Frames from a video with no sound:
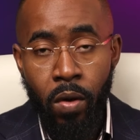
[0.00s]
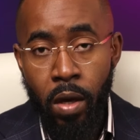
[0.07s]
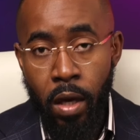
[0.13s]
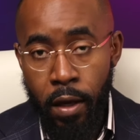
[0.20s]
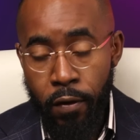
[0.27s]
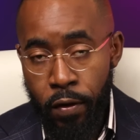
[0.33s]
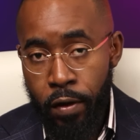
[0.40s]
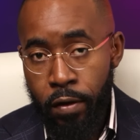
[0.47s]
And
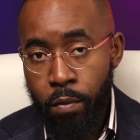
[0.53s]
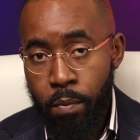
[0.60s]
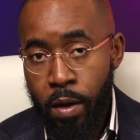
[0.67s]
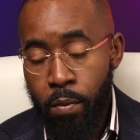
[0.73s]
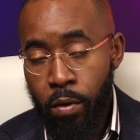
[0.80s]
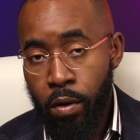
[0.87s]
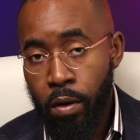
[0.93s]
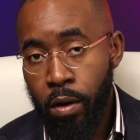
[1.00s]
you need to be
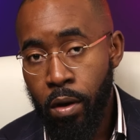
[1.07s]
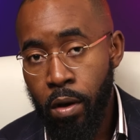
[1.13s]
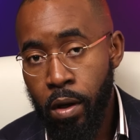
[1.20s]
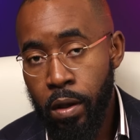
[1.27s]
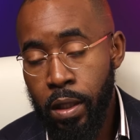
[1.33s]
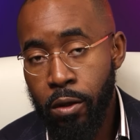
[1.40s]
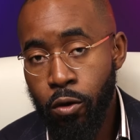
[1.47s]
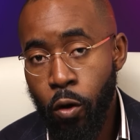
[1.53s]
able to
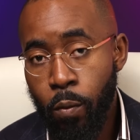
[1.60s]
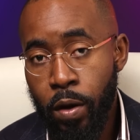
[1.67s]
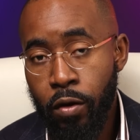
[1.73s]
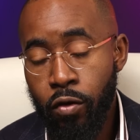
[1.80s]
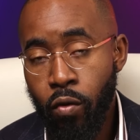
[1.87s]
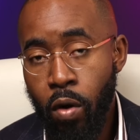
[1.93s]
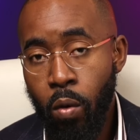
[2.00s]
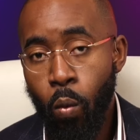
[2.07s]
determine as
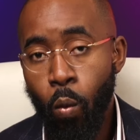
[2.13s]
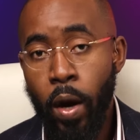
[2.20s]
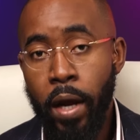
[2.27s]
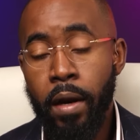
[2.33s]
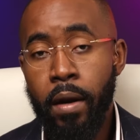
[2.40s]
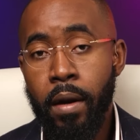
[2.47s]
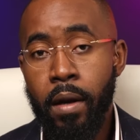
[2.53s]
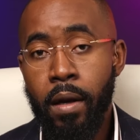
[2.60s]
well
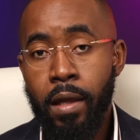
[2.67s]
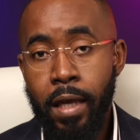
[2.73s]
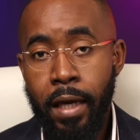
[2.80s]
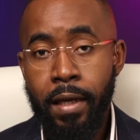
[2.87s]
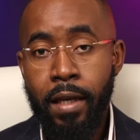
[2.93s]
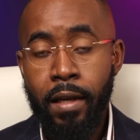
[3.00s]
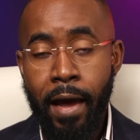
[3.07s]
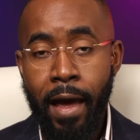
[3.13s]
when they
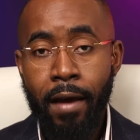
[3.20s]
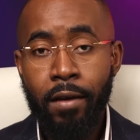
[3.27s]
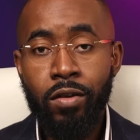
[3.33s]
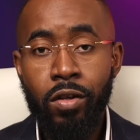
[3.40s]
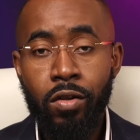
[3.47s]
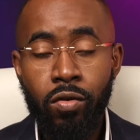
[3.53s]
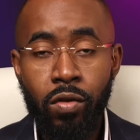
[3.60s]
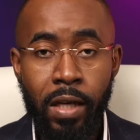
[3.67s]
need
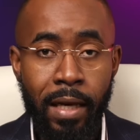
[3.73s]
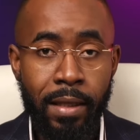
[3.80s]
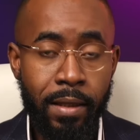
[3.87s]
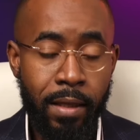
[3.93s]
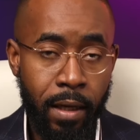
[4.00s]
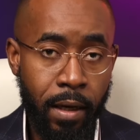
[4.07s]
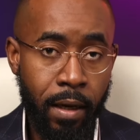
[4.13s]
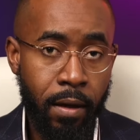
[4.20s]
access to that data.